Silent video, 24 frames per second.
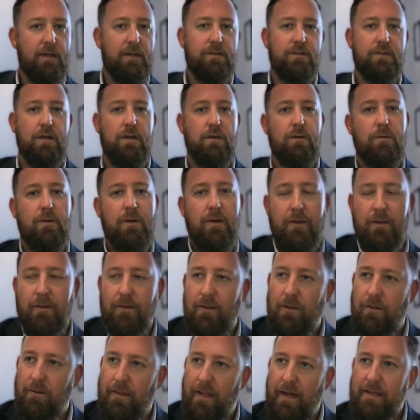So,
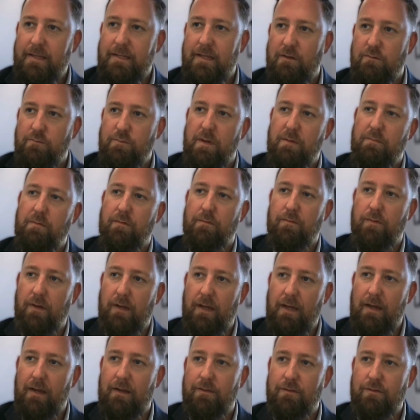a lot of times people
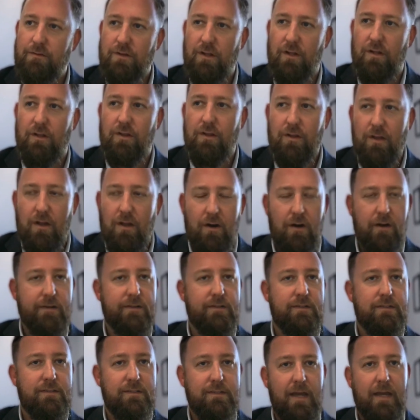forget there's a
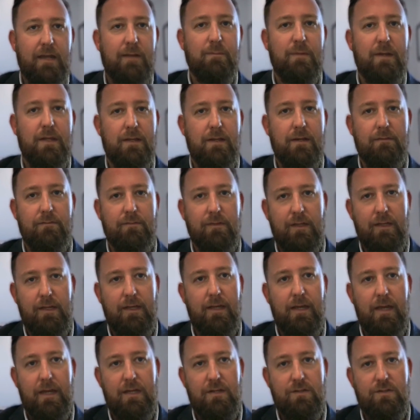large segment of
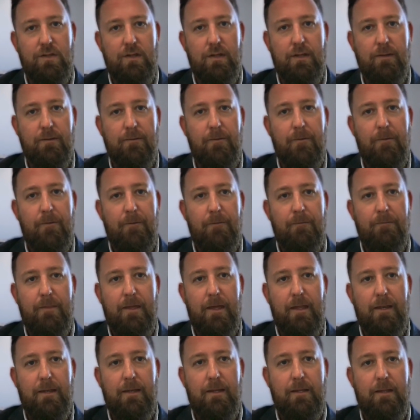litigation
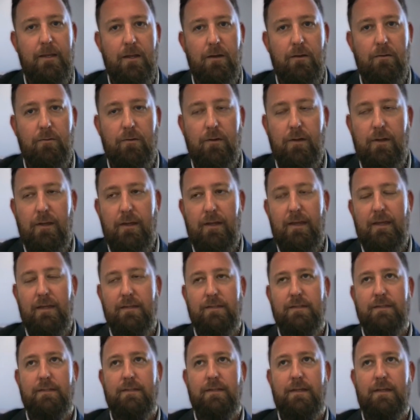that,
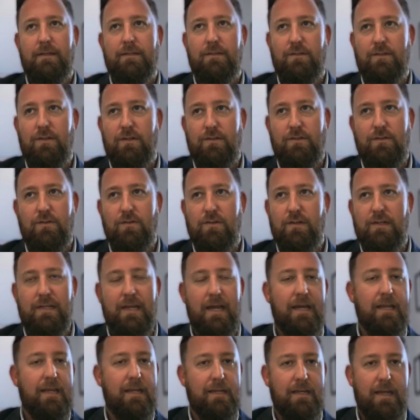is just your
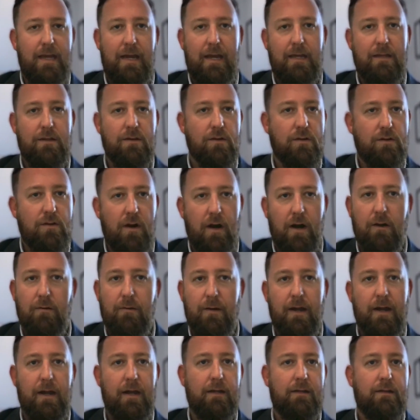day-to-day, your car
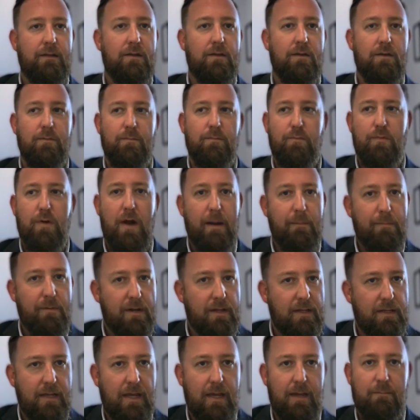wreck, your
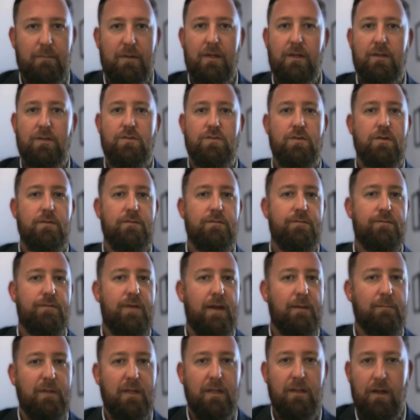property damage, your
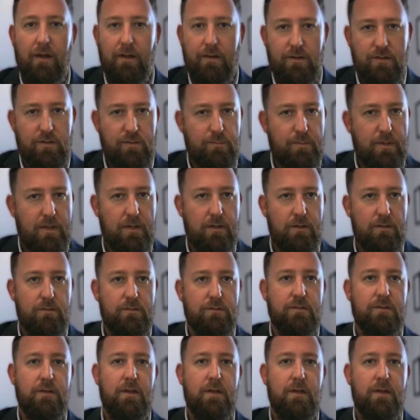family law disputes,